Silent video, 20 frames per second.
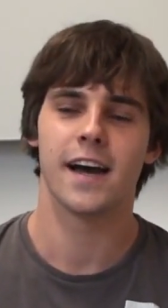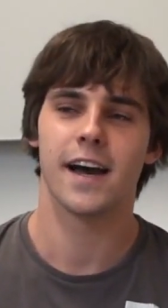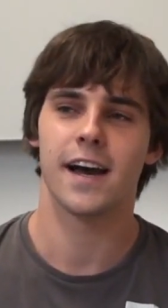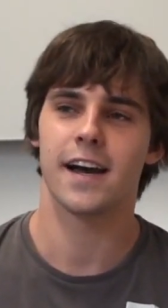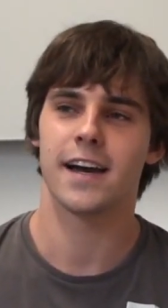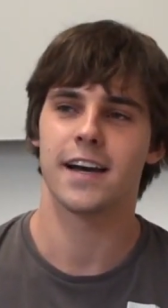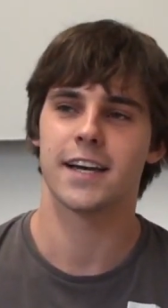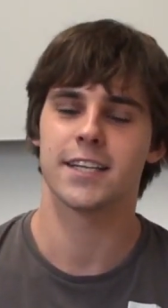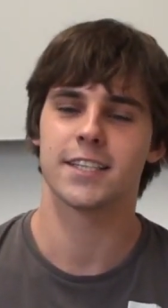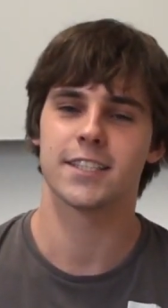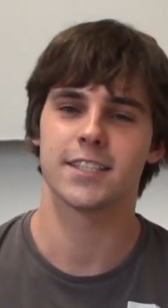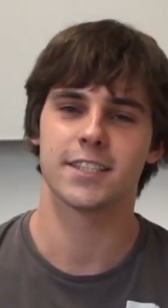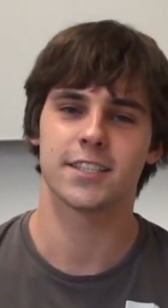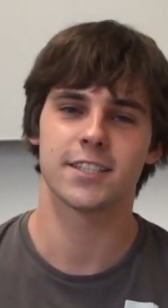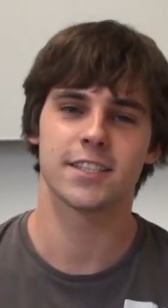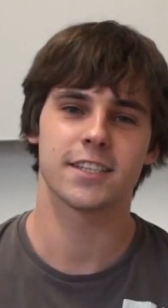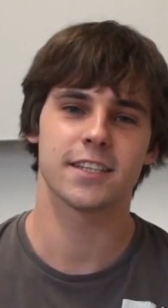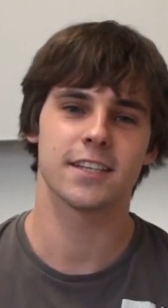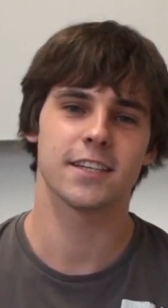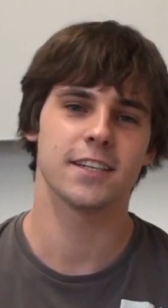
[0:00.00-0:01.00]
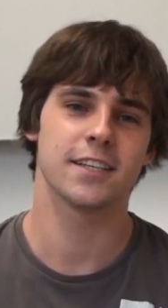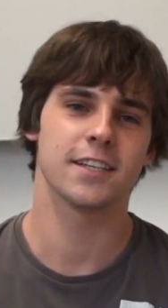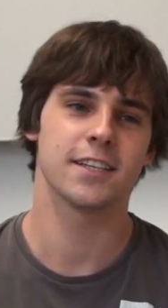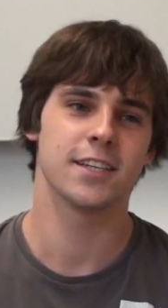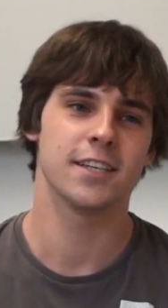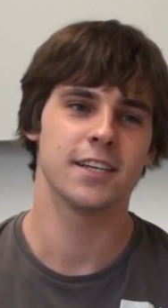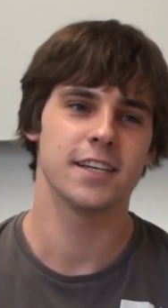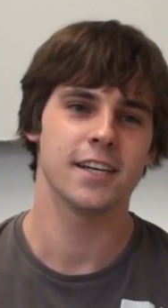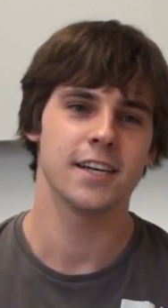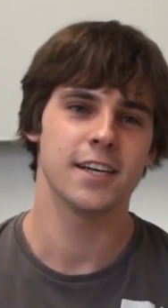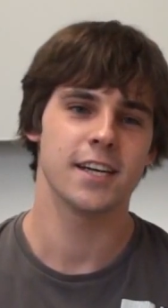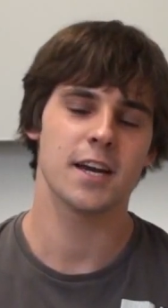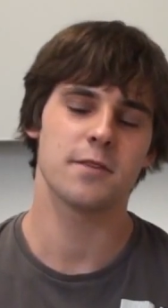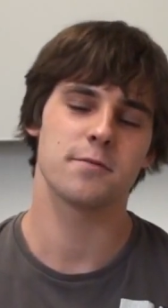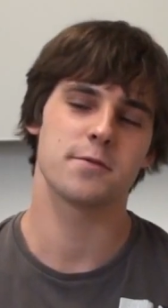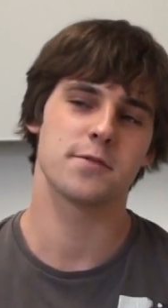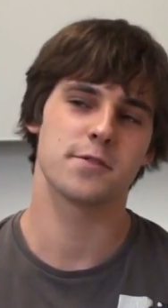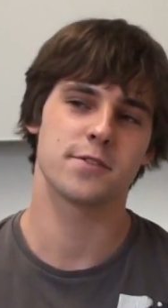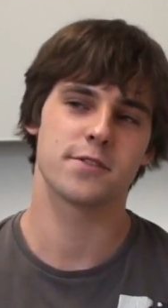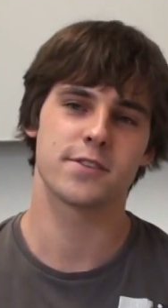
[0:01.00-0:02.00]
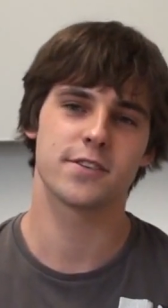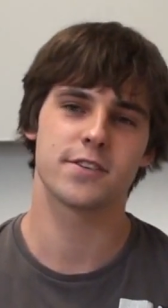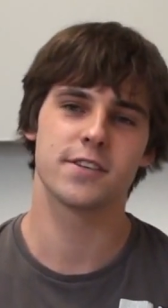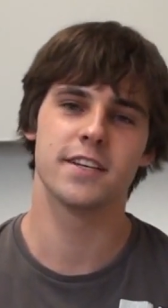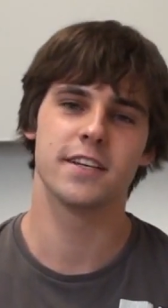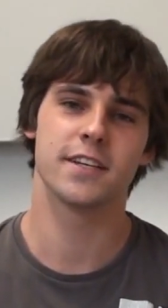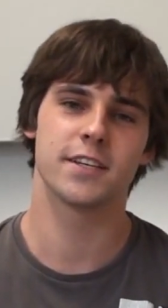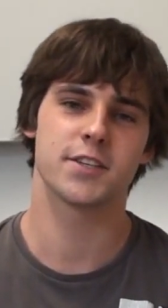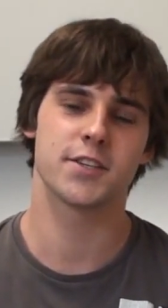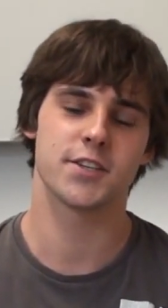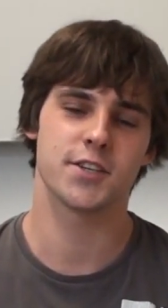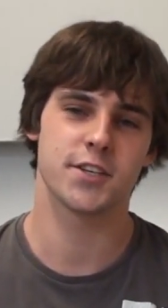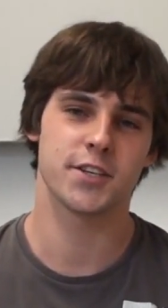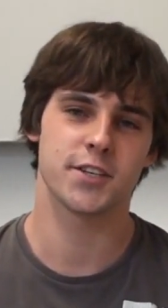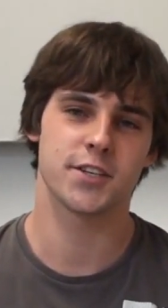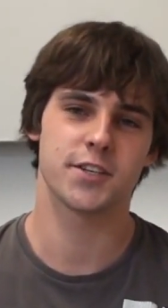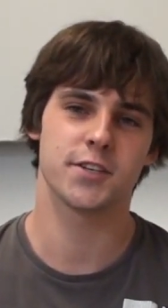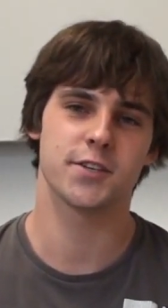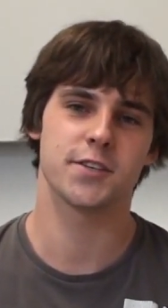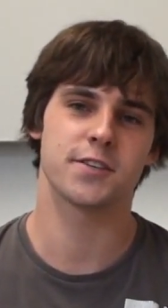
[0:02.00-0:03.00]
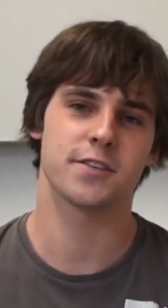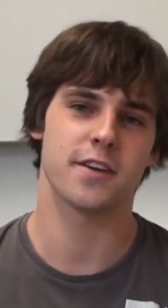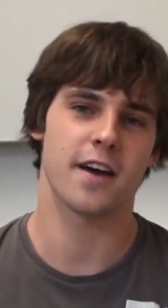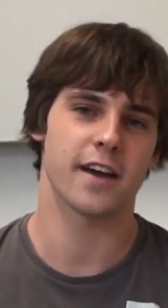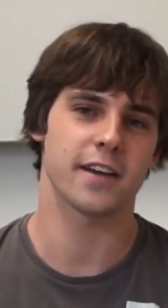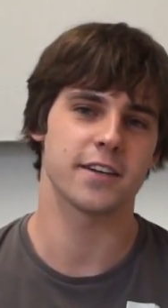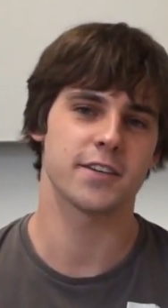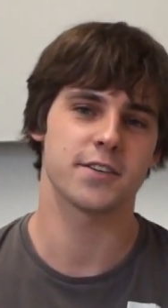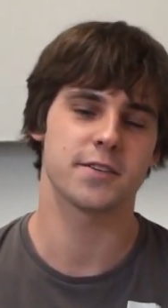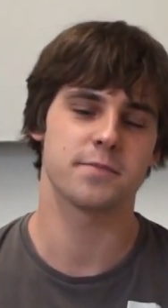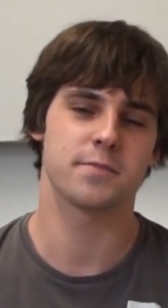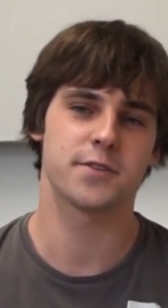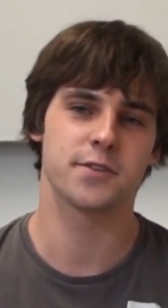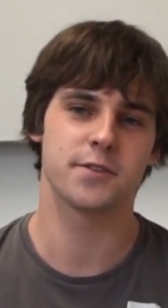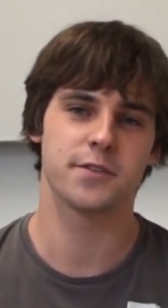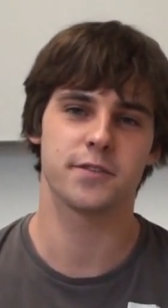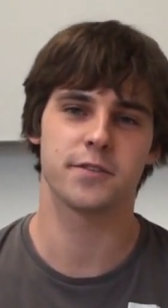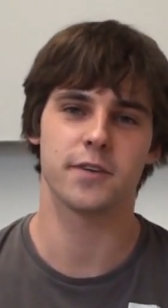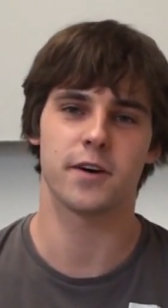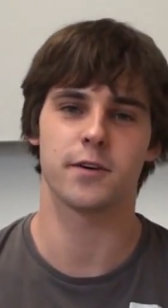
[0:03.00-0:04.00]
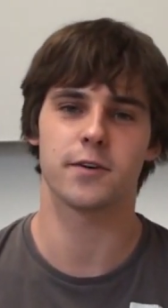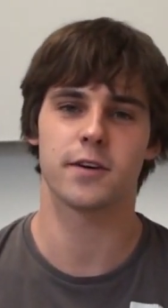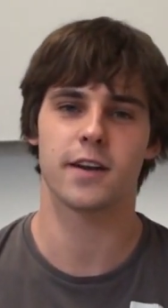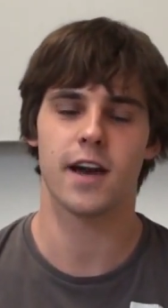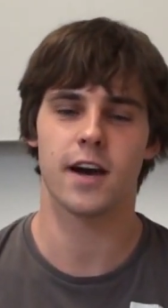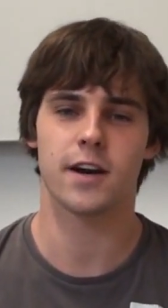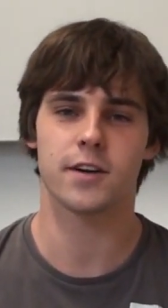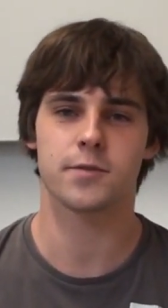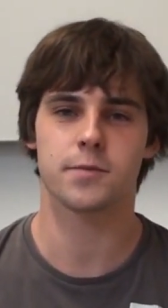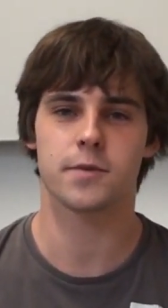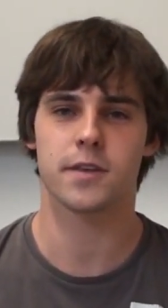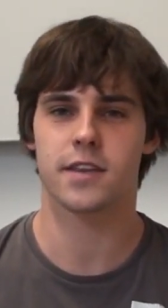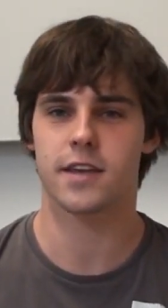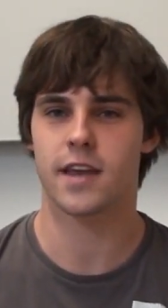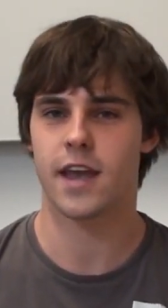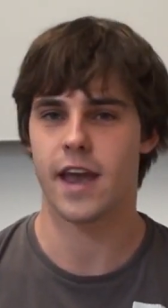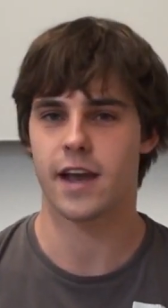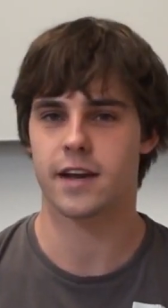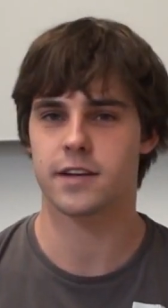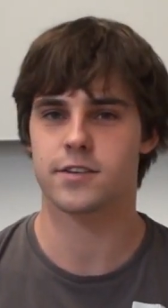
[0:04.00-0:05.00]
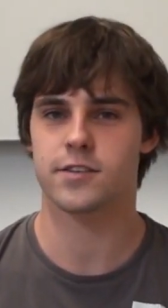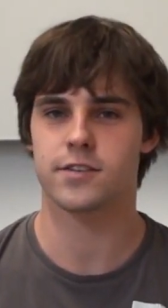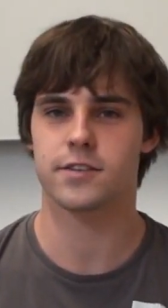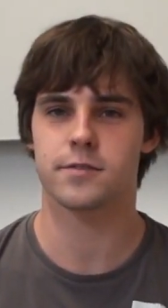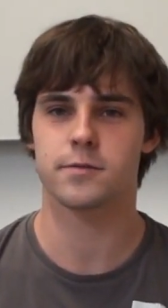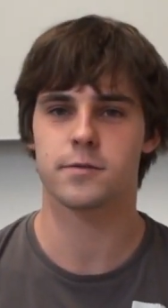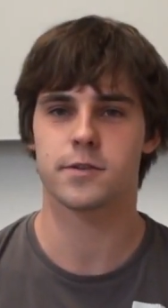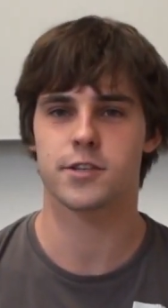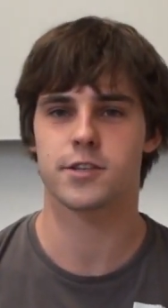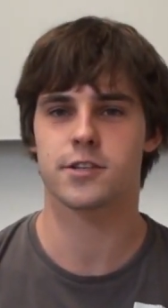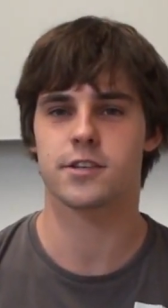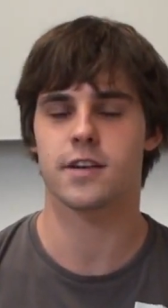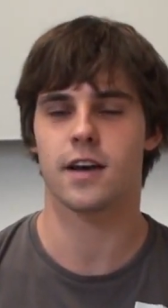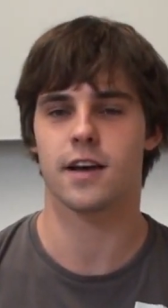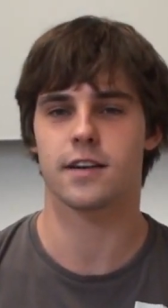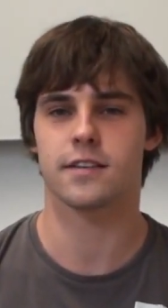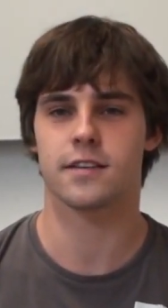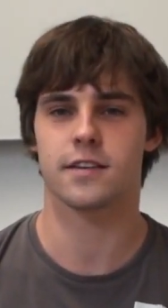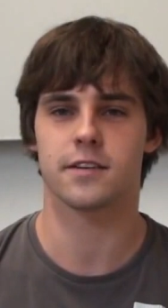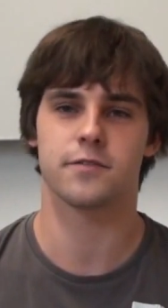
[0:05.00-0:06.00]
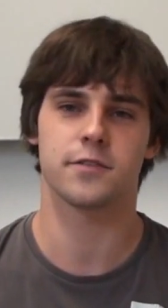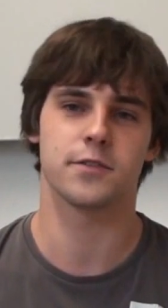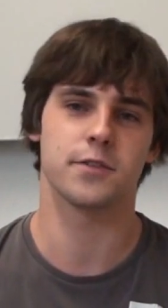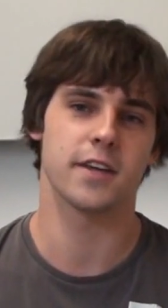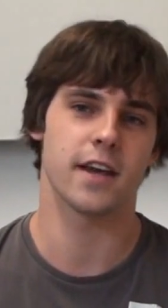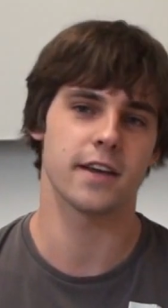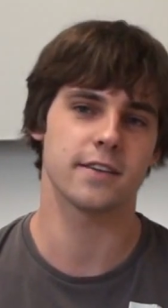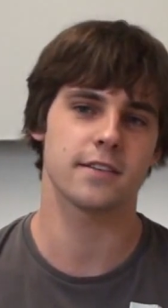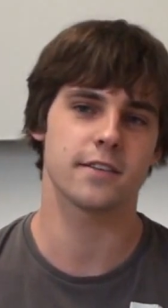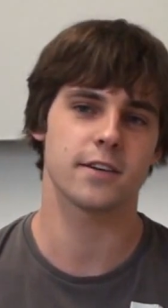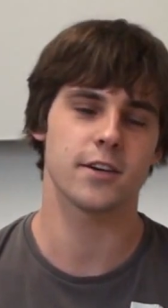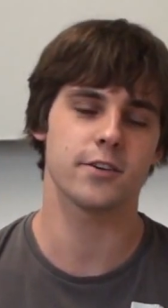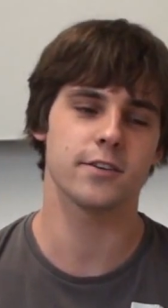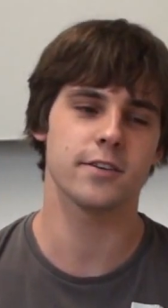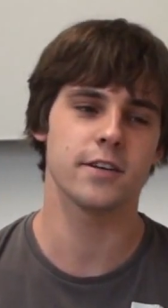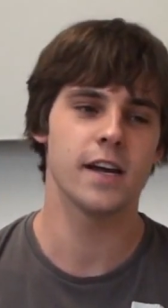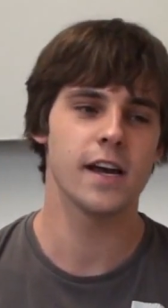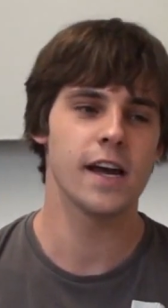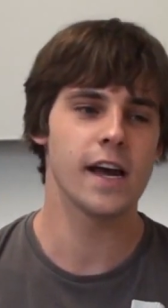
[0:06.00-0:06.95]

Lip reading: And yeah, we were here to try to improve ownCloud with the hackathon, which started a few days ago.